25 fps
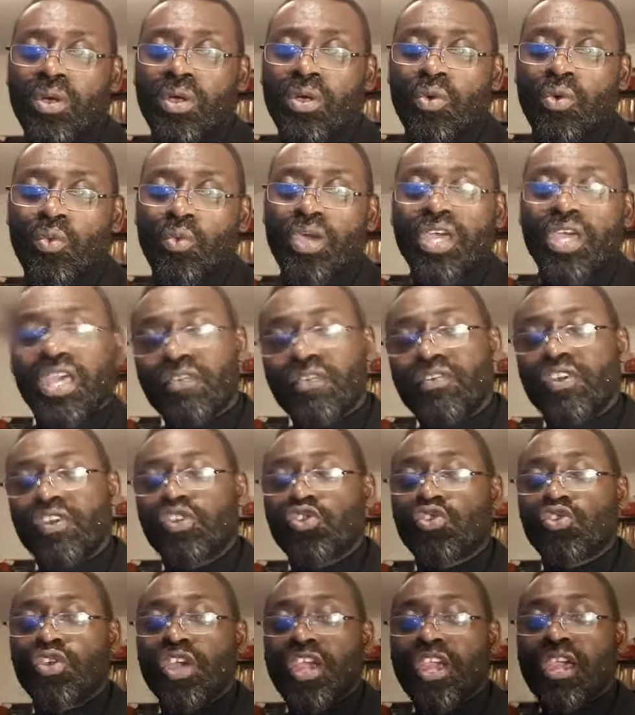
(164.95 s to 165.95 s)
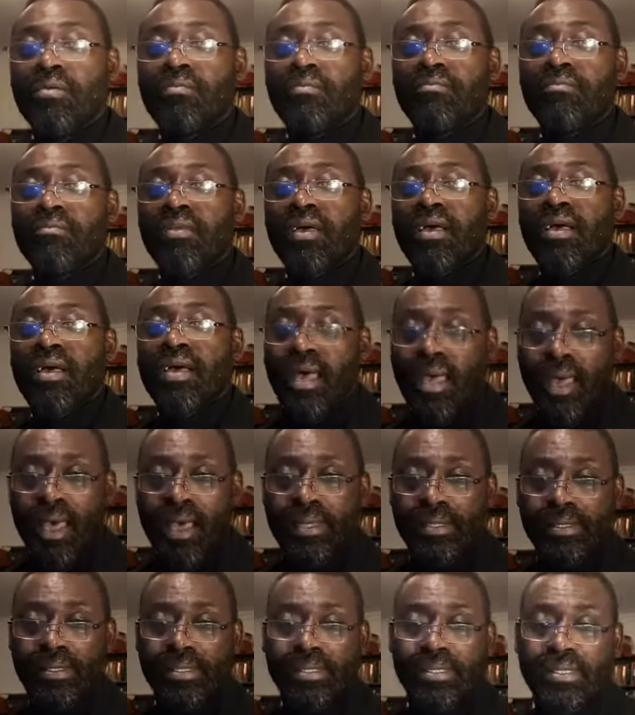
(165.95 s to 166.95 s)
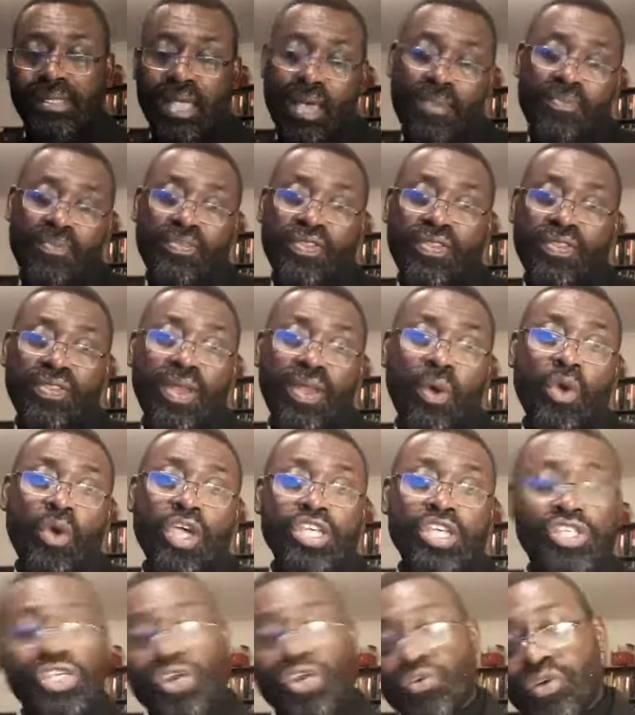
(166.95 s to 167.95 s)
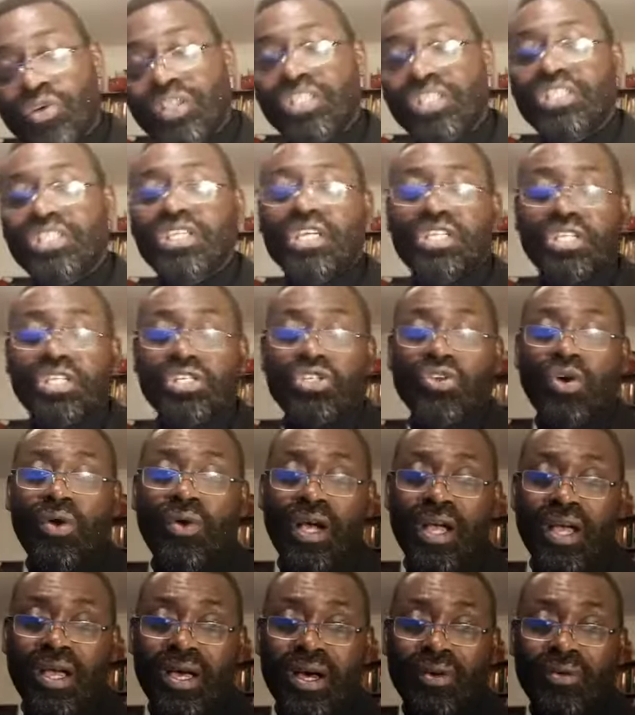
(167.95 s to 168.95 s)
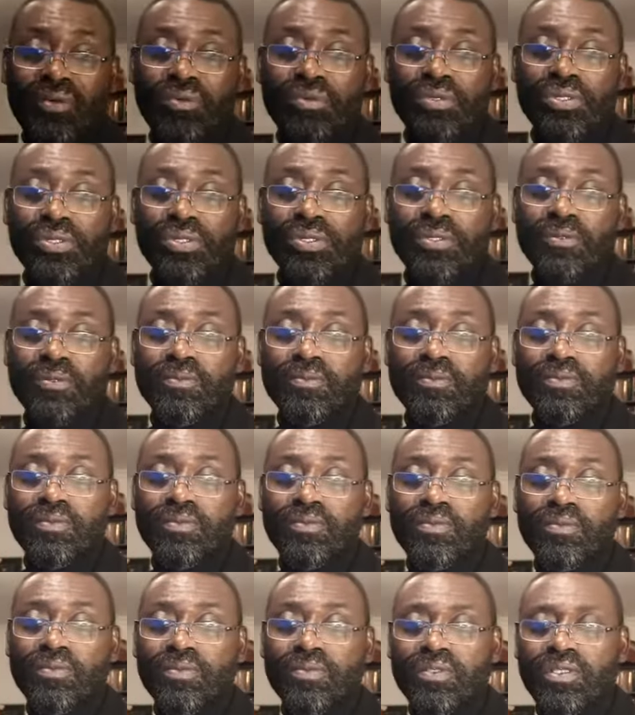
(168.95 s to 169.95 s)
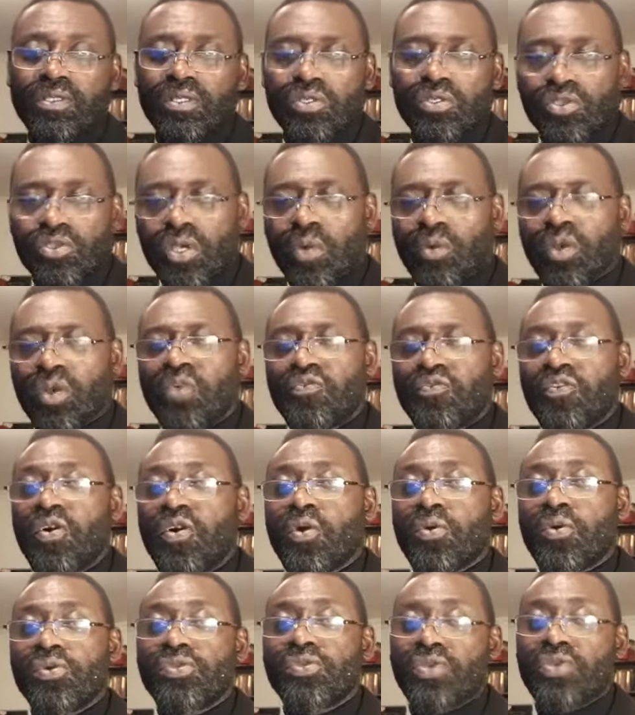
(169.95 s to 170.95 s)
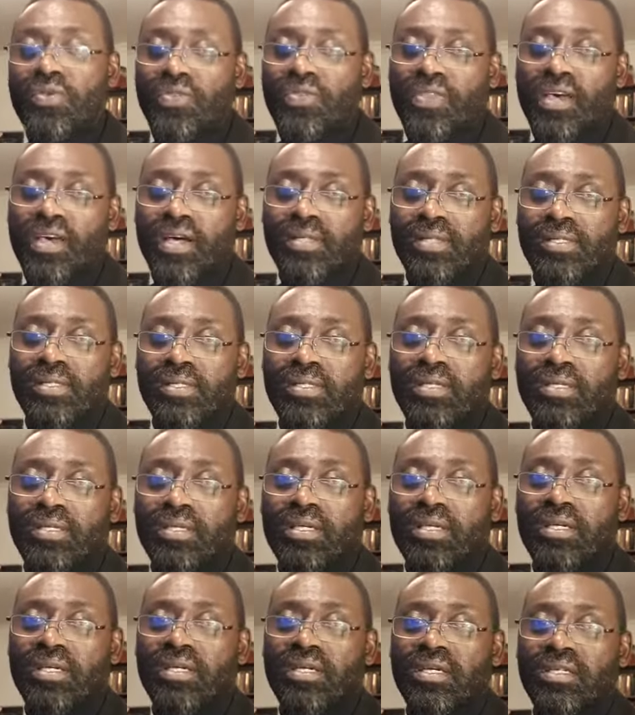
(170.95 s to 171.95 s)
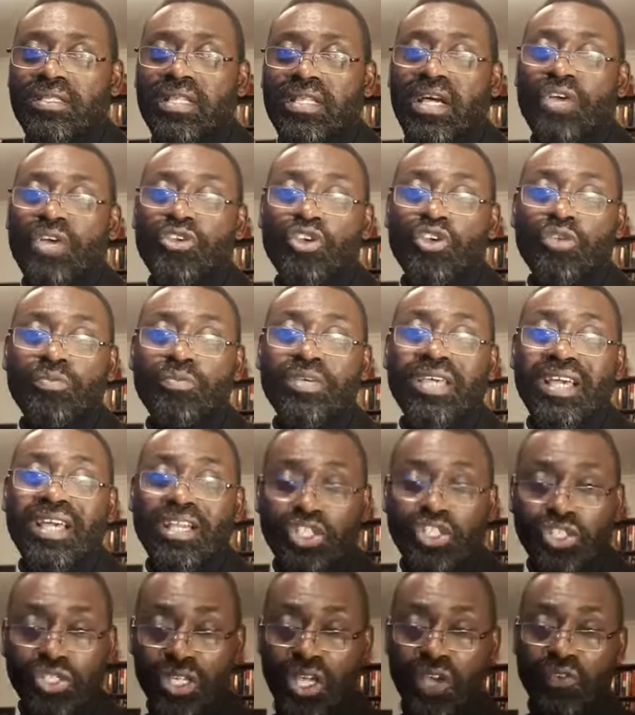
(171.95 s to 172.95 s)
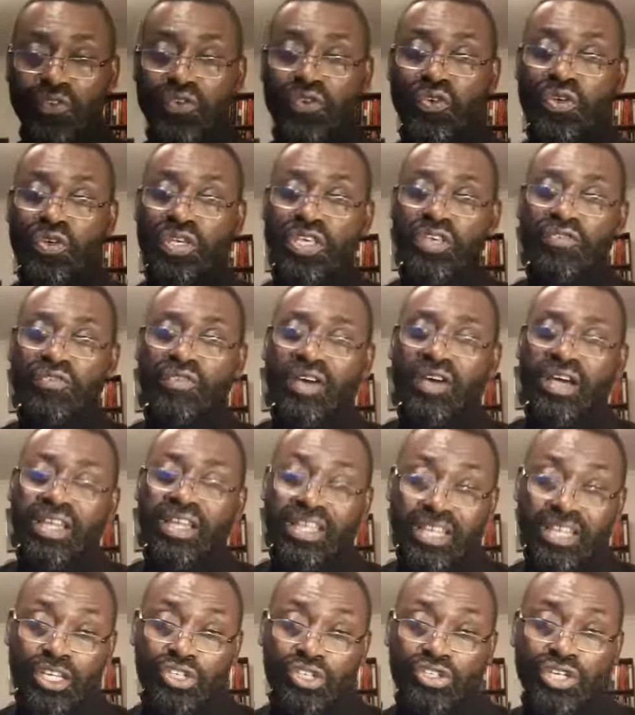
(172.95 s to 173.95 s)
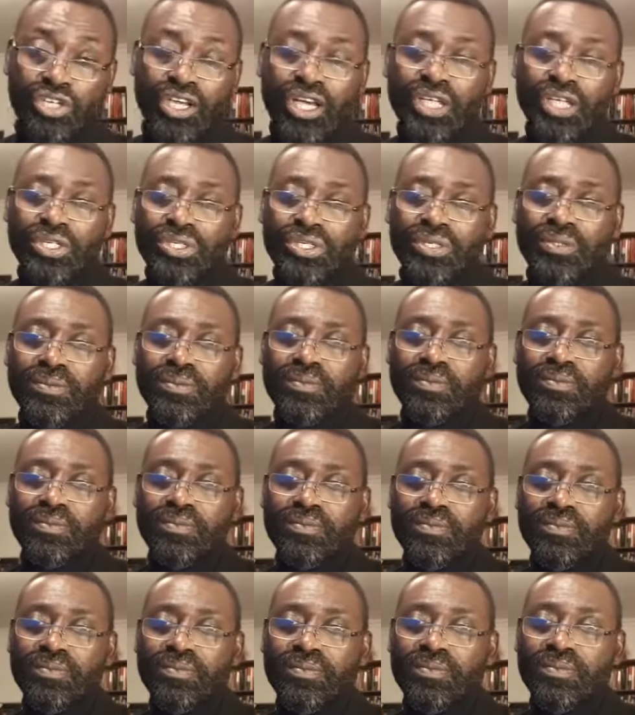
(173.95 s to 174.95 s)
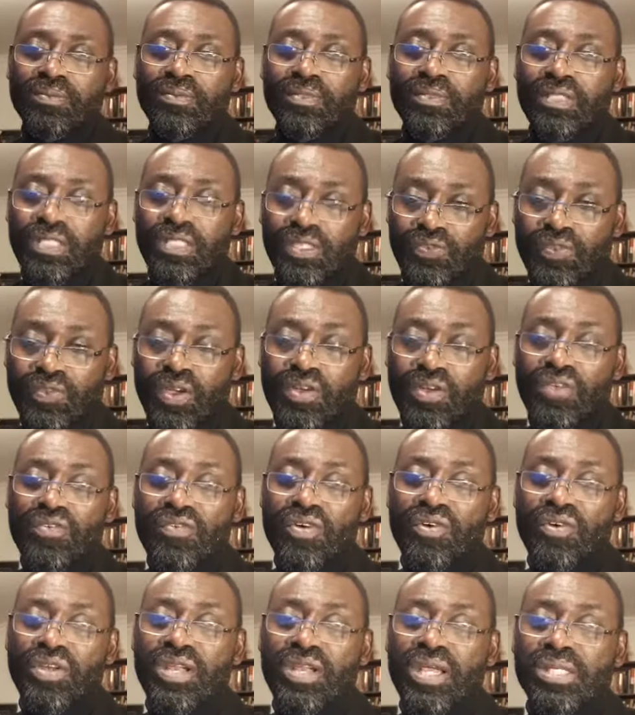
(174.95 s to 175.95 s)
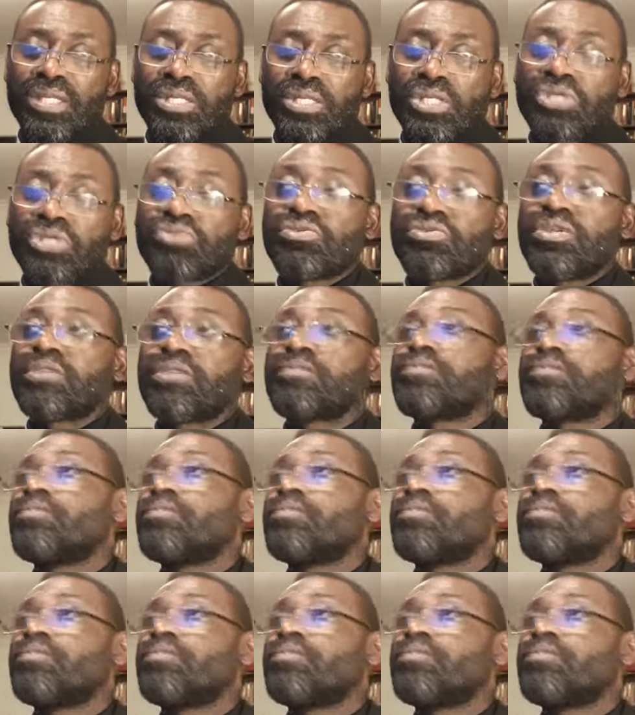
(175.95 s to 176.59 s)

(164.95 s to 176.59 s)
We give it to him as something that is credited into our accounts. So I want to focus on that. That you be a cheerful giver in a church is very, very necessary.